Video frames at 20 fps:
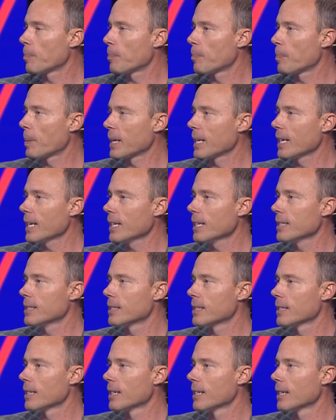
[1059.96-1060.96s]
but
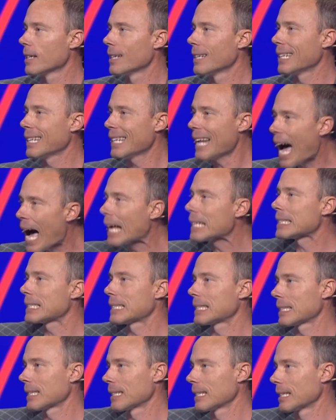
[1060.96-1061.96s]
he's
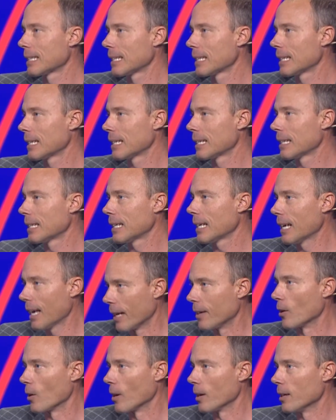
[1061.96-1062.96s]
not
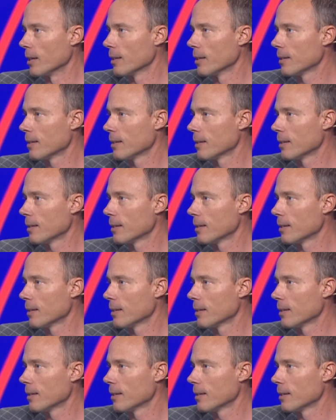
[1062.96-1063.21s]
angry.